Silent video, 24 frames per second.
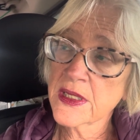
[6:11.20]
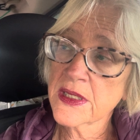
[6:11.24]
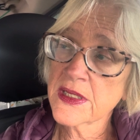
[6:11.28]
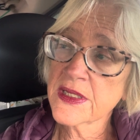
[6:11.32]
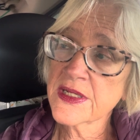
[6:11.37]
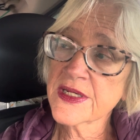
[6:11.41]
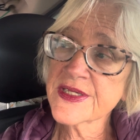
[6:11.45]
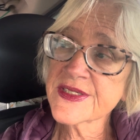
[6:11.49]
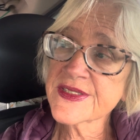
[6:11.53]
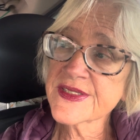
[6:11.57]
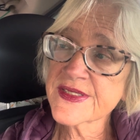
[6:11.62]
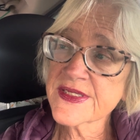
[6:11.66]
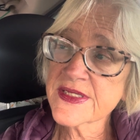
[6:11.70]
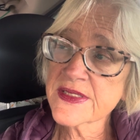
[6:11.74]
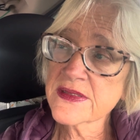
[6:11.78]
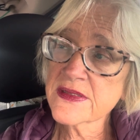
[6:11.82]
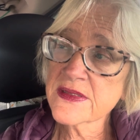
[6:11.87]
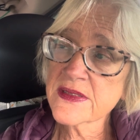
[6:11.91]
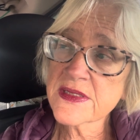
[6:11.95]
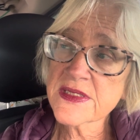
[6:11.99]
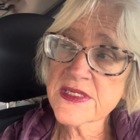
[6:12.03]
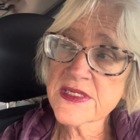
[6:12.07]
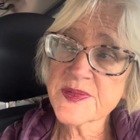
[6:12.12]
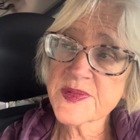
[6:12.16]
because
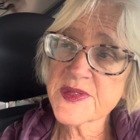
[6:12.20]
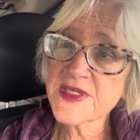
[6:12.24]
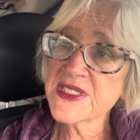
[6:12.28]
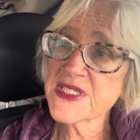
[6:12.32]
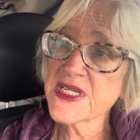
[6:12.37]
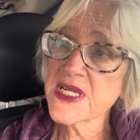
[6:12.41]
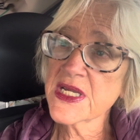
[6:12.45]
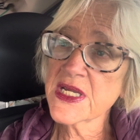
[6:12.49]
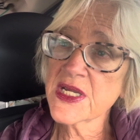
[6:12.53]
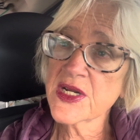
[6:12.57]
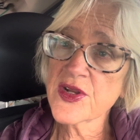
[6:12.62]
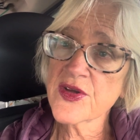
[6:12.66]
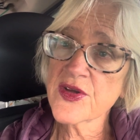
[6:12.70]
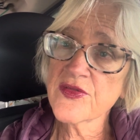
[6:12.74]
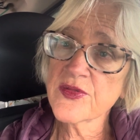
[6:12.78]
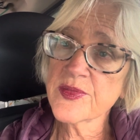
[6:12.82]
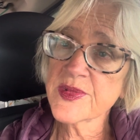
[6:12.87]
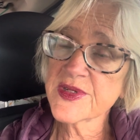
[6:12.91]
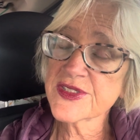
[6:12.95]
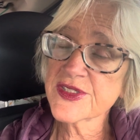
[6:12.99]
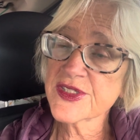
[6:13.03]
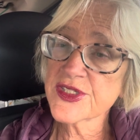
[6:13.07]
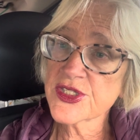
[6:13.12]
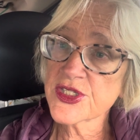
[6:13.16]
Sicily's been taken over
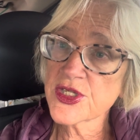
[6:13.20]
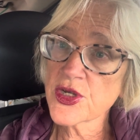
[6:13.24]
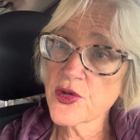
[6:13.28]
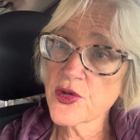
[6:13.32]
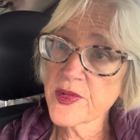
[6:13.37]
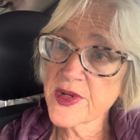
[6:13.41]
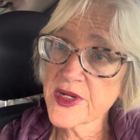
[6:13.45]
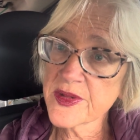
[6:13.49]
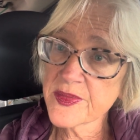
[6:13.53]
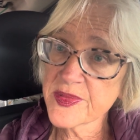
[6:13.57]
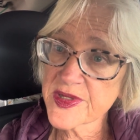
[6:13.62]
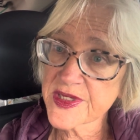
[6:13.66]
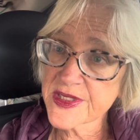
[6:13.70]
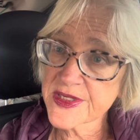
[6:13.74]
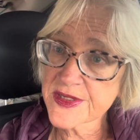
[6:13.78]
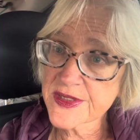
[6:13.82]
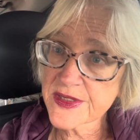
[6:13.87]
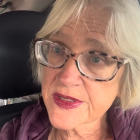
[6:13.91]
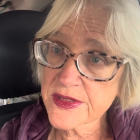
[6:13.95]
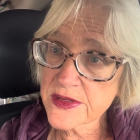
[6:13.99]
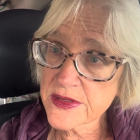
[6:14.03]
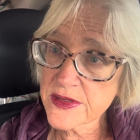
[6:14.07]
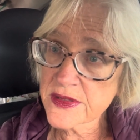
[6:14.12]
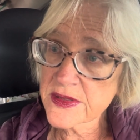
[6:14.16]
by so many
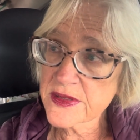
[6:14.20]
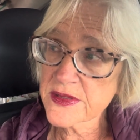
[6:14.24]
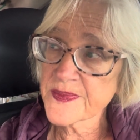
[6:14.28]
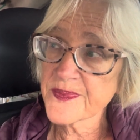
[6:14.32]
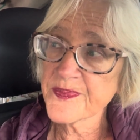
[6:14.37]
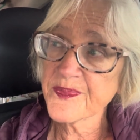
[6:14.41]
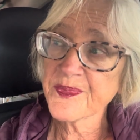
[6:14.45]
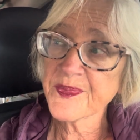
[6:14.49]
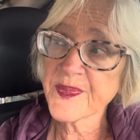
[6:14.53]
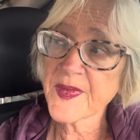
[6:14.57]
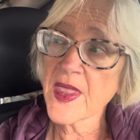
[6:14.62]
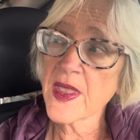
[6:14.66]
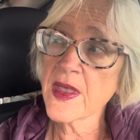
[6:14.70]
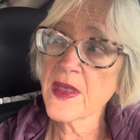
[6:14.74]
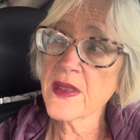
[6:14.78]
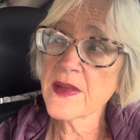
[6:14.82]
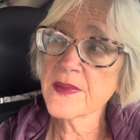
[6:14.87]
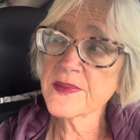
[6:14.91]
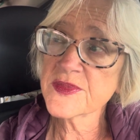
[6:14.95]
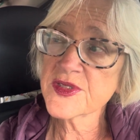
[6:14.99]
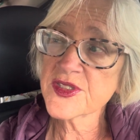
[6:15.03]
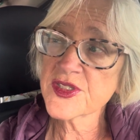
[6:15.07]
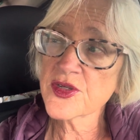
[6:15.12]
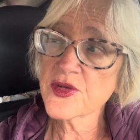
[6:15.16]
places,
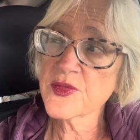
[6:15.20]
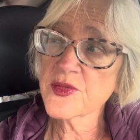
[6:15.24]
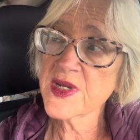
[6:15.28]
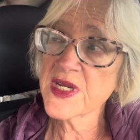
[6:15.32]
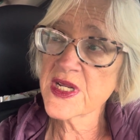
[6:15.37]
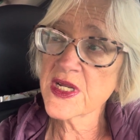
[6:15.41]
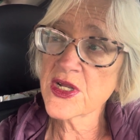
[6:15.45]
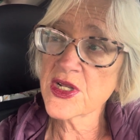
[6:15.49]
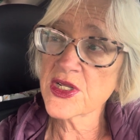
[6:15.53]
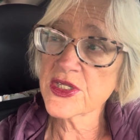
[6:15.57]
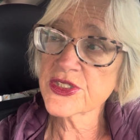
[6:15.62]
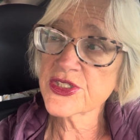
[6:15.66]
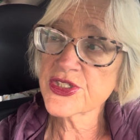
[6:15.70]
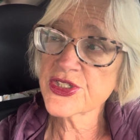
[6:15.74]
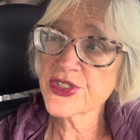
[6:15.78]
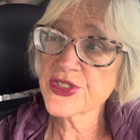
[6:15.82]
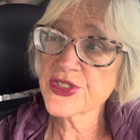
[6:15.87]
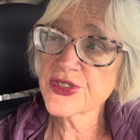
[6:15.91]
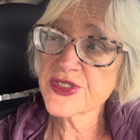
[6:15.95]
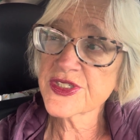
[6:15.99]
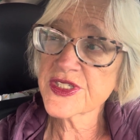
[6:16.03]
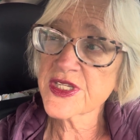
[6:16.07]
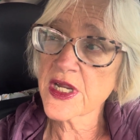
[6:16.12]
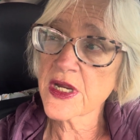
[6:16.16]
um, so many
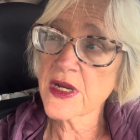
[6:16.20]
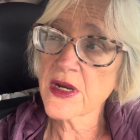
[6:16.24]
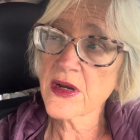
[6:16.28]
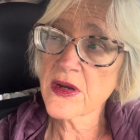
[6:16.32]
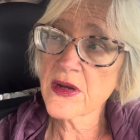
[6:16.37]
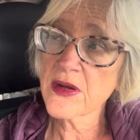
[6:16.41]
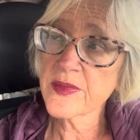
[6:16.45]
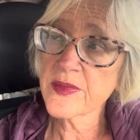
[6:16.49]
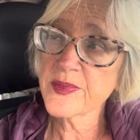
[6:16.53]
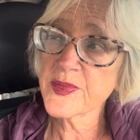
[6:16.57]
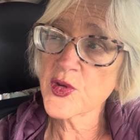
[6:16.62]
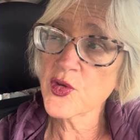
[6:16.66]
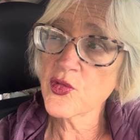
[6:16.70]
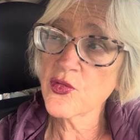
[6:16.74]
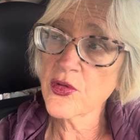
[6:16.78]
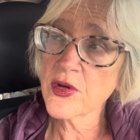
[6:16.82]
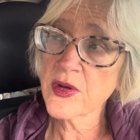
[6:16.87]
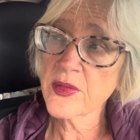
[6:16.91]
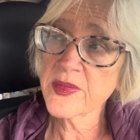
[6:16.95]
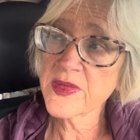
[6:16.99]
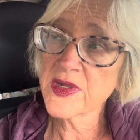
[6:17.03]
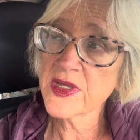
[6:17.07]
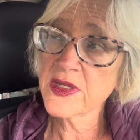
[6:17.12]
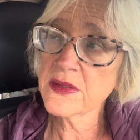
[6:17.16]
cultures, Arab,
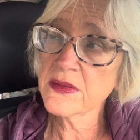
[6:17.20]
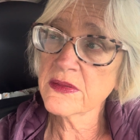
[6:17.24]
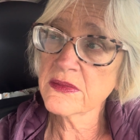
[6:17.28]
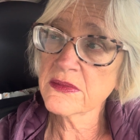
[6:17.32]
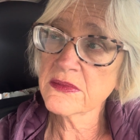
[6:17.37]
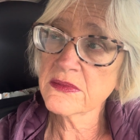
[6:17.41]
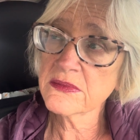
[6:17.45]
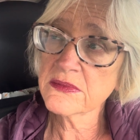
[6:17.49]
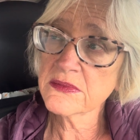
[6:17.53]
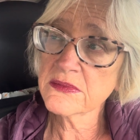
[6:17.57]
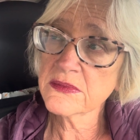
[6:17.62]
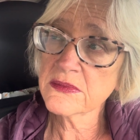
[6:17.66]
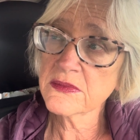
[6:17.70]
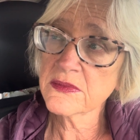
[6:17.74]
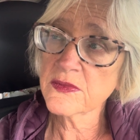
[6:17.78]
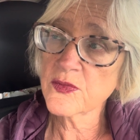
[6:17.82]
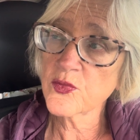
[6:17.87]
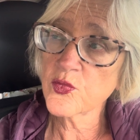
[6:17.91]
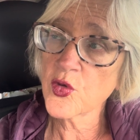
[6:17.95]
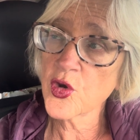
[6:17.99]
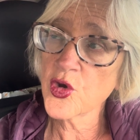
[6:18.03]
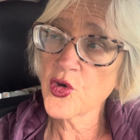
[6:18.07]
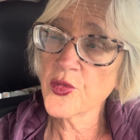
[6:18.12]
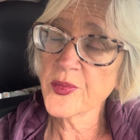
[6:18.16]
Norman,
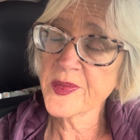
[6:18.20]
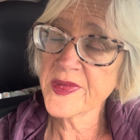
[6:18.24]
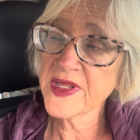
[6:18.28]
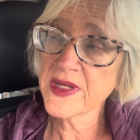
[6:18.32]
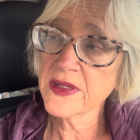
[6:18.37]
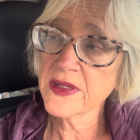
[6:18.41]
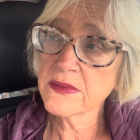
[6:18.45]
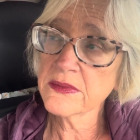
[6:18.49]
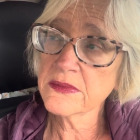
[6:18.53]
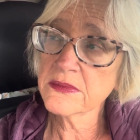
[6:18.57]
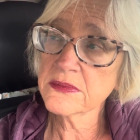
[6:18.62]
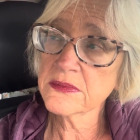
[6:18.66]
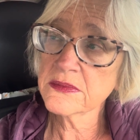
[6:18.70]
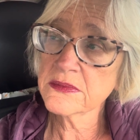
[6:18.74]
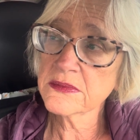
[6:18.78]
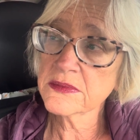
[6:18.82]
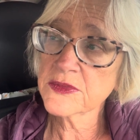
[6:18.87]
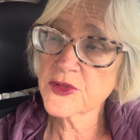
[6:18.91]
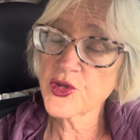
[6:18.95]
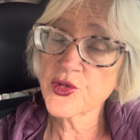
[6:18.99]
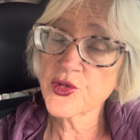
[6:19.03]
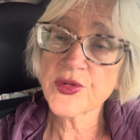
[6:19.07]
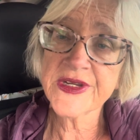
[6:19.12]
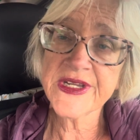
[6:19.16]
Roman,
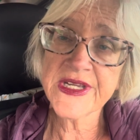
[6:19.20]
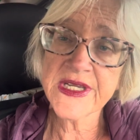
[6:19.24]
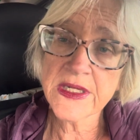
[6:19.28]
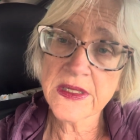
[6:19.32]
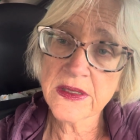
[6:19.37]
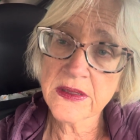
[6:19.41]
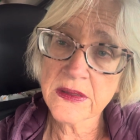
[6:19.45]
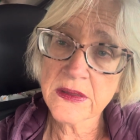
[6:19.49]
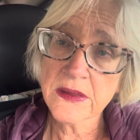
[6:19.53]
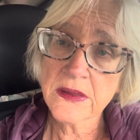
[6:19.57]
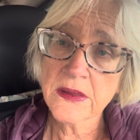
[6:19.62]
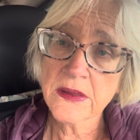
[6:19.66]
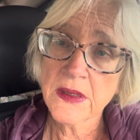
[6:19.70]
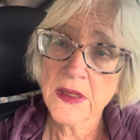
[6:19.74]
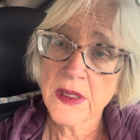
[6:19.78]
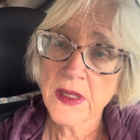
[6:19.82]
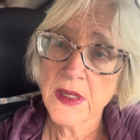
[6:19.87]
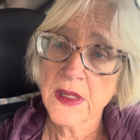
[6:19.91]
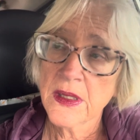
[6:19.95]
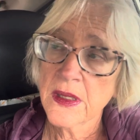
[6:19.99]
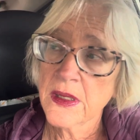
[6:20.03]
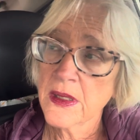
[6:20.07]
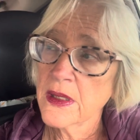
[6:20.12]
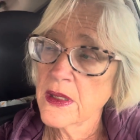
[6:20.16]
Greek,
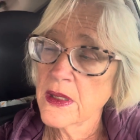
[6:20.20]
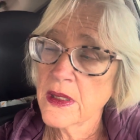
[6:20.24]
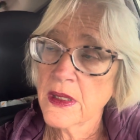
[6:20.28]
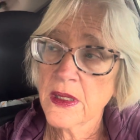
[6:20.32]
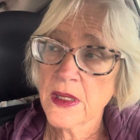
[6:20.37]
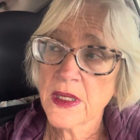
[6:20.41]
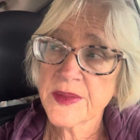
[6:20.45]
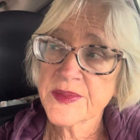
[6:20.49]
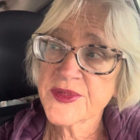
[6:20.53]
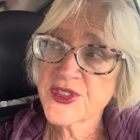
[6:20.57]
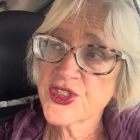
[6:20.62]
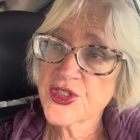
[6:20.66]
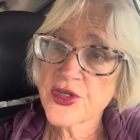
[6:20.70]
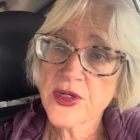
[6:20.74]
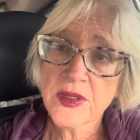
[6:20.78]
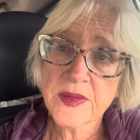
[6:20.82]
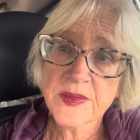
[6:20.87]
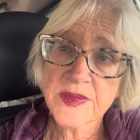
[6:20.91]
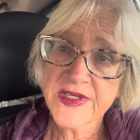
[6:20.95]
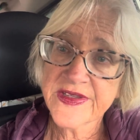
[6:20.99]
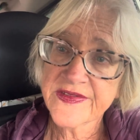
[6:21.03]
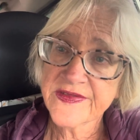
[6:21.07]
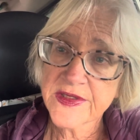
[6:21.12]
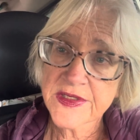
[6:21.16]
and I'm sure
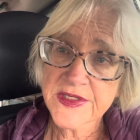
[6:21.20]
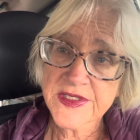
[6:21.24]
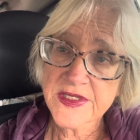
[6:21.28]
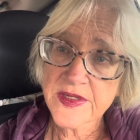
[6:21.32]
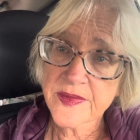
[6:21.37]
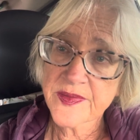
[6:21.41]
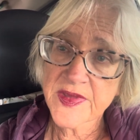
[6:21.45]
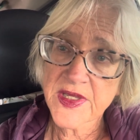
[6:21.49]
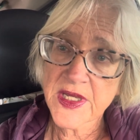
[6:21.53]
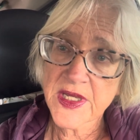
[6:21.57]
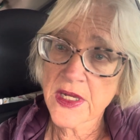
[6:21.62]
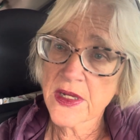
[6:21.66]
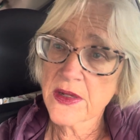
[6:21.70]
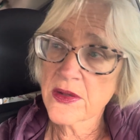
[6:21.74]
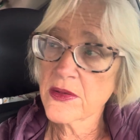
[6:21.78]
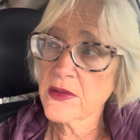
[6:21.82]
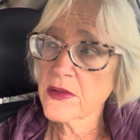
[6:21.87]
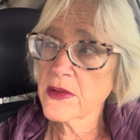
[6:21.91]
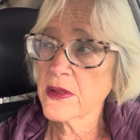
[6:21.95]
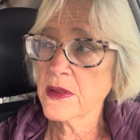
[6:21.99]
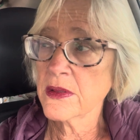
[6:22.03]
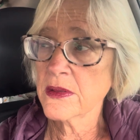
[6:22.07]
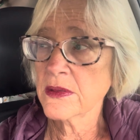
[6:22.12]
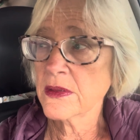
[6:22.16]
I'm leaving something
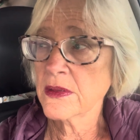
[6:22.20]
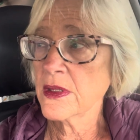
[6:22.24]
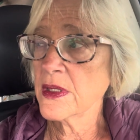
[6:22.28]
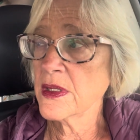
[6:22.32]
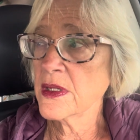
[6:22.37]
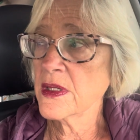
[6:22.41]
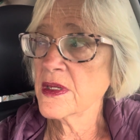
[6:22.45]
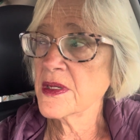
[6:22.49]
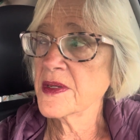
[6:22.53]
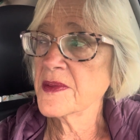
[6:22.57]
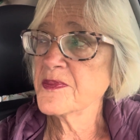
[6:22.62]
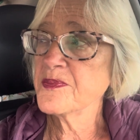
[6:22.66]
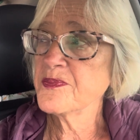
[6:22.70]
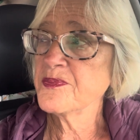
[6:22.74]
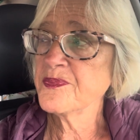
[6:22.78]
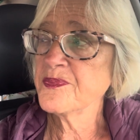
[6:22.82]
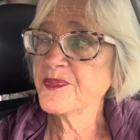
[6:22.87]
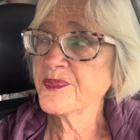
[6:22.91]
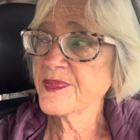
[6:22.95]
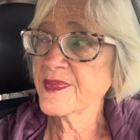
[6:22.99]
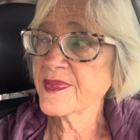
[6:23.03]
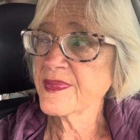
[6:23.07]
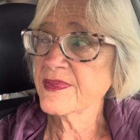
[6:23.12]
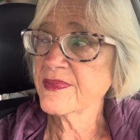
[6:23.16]
out. Um,
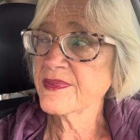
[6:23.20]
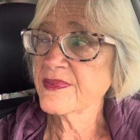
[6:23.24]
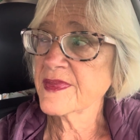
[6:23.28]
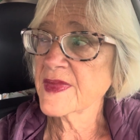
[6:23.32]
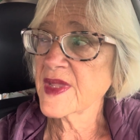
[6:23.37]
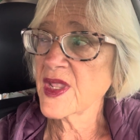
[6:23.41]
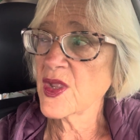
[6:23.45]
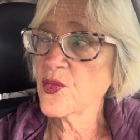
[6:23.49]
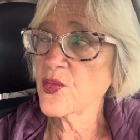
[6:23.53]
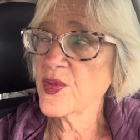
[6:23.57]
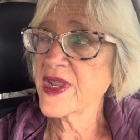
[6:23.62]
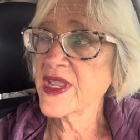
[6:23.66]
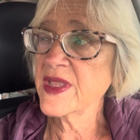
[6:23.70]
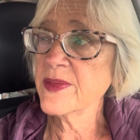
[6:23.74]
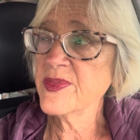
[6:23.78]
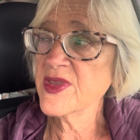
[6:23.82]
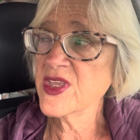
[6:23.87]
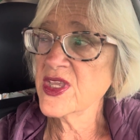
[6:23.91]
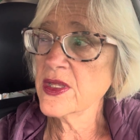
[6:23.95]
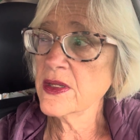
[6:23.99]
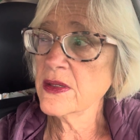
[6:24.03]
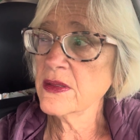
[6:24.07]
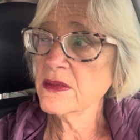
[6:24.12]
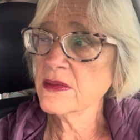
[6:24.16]

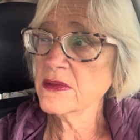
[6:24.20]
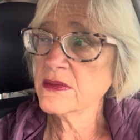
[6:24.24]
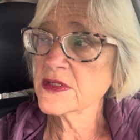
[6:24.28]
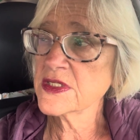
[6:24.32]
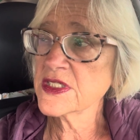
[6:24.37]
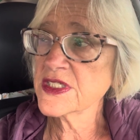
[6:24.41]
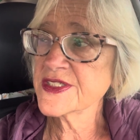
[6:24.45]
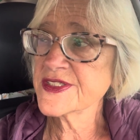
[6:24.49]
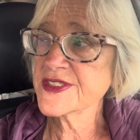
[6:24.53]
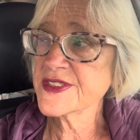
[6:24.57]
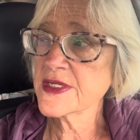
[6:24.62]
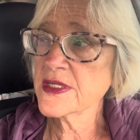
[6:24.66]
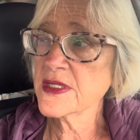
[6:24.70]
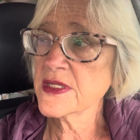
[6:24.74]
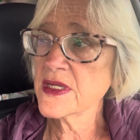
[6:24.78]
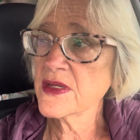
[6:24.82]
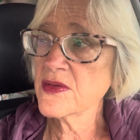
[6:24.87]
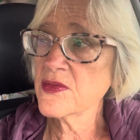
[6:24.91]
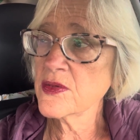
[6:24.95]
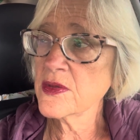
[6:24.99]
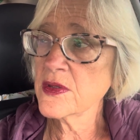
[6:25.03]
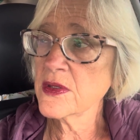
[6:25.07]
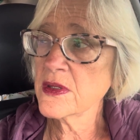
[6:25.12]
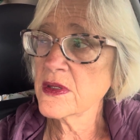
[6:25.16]
Arabian, did I say that
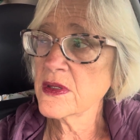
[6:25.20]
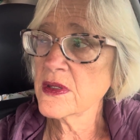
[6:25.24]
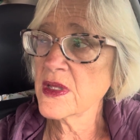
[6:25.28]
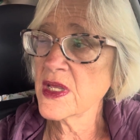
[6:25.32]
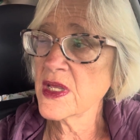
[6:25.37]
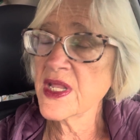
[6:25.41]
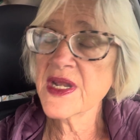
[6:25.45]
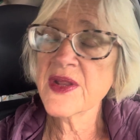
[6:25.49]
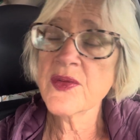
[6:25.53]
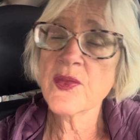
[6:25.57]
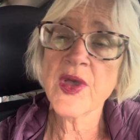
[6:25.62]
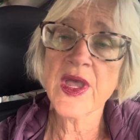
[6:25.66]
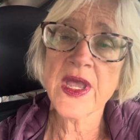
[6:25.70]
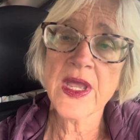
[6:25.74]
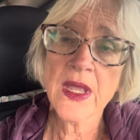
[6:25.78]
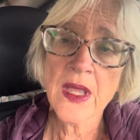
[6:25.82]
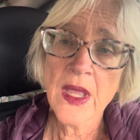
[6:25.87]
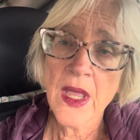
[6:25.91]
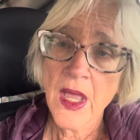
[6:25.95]
one? Anyway,